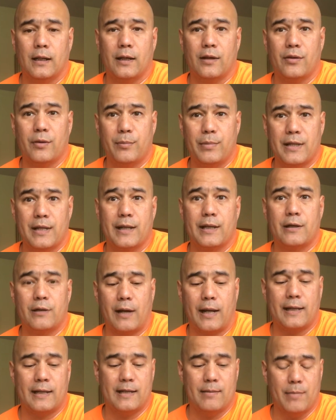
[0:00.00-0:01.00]
the B.A.
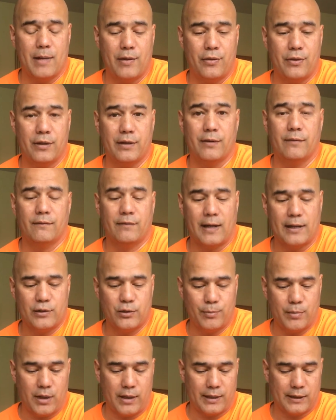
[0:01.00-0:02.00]
Kratky method of
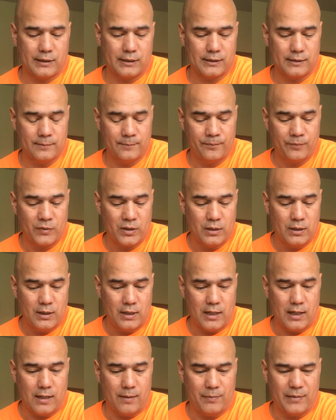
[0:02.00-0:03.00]
hydroponics.
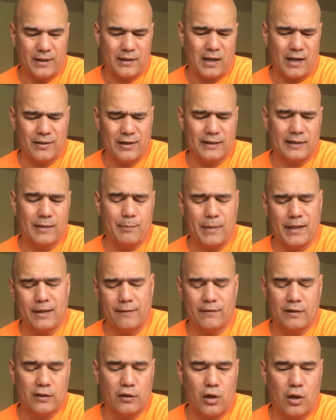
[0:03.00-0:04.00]
I think they may
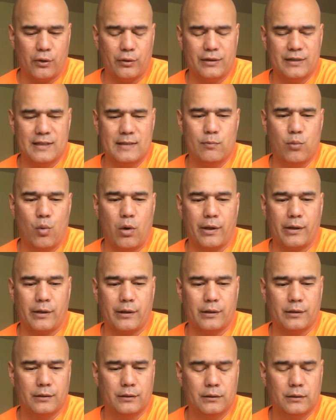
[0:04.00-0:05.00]
even call it deep water
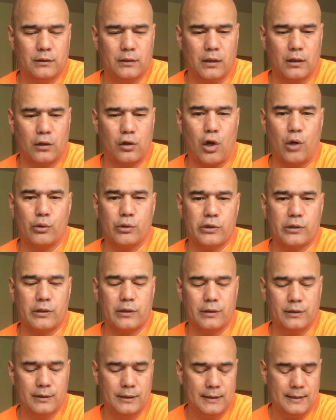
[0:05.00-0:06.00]
culture.
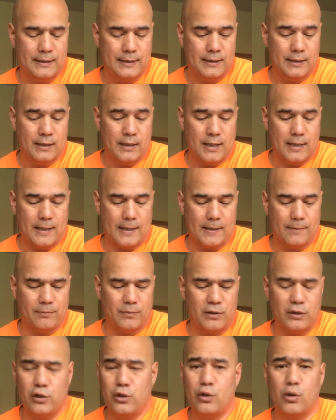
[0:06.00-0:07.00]

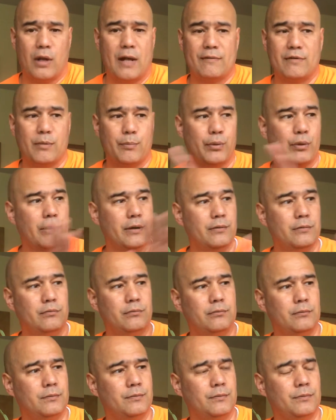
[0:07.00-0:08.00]
You don't have to
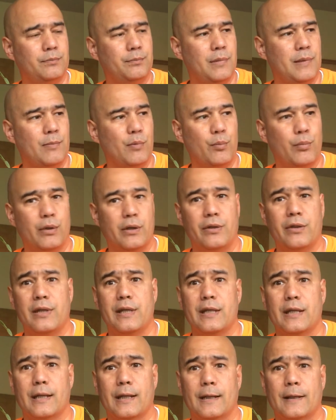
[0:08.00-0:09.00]
people put
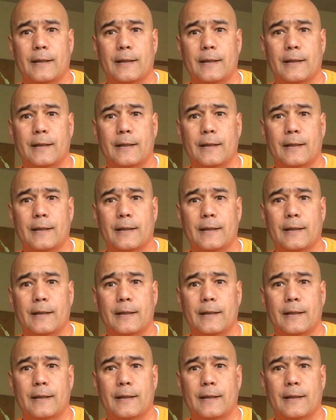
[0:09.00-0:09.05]
the